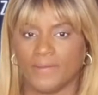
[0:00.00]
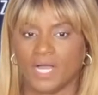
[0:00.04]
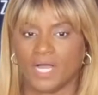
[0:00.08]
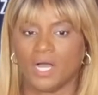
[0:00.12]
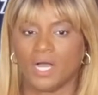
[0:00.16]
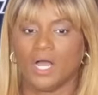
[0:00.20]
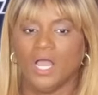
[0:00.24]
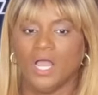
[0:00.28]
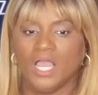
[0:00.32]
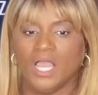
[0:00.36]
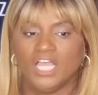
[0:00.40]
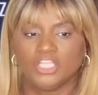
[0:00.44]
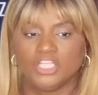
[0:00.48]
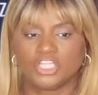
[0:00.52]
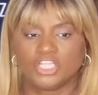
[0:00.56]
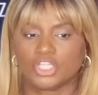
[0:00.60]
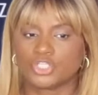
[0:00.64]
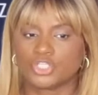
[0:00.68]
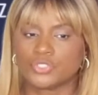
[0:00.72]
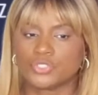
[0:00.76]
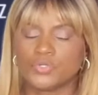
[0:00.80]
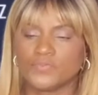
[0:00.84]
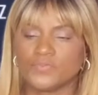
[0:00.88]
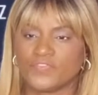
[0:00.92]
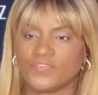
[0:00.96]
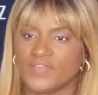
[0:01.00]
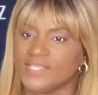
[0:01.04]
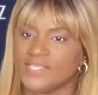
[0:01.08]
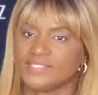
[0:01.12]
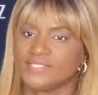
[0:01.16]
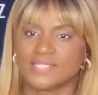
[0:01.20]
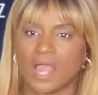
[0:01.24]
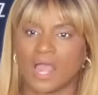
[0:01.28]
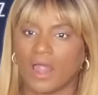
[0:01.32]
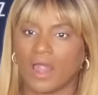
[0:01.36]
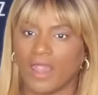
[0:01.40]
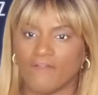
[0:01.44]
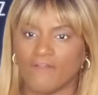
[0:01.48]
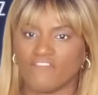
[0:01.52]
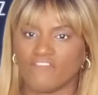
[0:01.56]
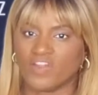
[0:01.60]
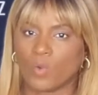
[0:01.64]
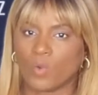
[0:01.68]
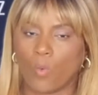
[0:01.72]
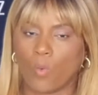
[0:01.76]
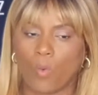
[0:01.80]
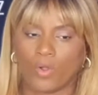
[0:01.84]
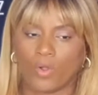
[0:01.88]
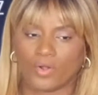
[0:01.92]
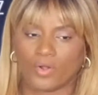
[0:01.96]
but the truth is that
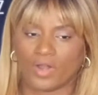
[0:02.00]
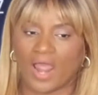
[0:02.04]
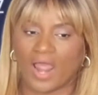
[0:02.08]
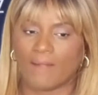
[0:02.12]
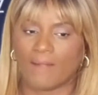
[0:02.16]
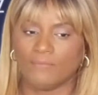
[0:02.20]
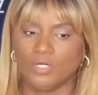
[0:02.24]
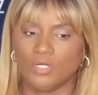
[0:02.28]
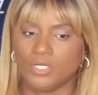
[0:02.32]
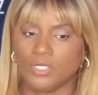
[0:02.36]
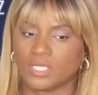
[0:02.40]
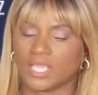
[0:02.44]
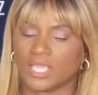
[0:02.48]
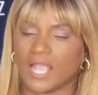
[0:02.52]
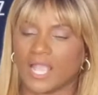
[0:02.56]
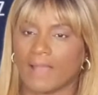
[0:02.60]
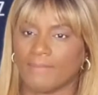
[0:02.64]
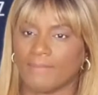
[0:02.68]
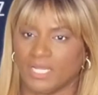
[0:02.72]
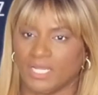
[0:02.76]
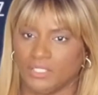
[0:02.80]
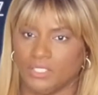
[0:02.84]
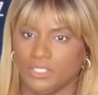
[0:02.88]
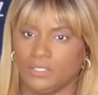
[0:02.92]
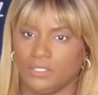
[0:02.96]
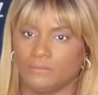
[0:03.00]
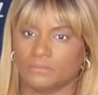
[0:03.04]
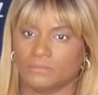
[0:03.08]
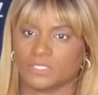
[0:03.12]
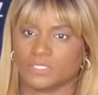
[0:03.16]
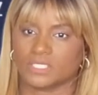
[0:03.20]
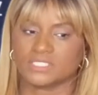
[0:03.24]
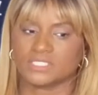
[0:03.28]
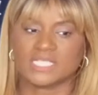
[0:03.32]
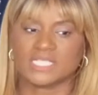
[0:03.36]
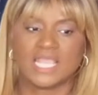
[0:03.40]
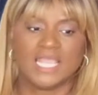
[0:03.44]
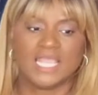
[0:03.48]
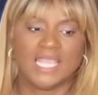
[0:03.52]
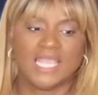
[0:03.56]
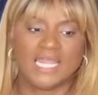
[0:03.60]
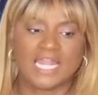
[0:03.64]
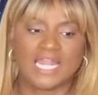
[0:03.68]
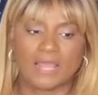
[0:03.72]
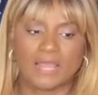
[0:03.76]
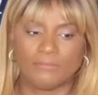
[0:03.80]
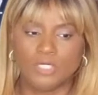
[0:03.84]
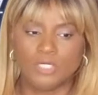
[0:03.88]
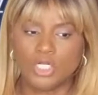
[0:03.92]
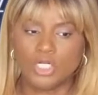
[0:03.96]
every quarter I'm looking at my numbers
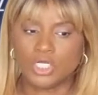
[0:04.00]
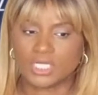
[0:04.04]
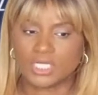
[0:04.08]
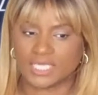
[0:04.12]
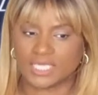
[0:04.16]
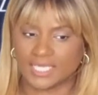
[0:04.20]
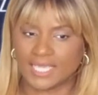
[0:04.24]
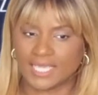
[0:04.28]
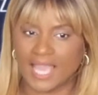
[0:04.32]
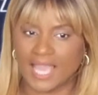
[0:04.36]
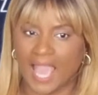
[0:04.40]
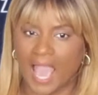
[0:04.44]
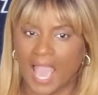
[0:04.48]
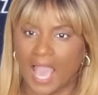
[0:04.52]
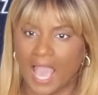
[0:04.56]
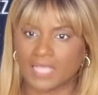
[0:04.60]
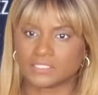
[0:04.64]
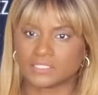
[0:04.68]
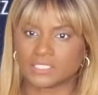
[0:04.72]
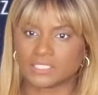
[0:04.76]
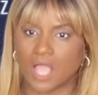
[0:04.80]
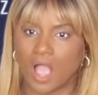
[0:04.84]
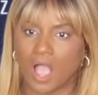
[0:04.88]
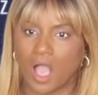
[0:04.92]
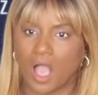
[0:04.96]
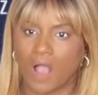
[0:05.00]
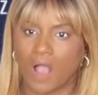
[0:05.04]
and I'm looking at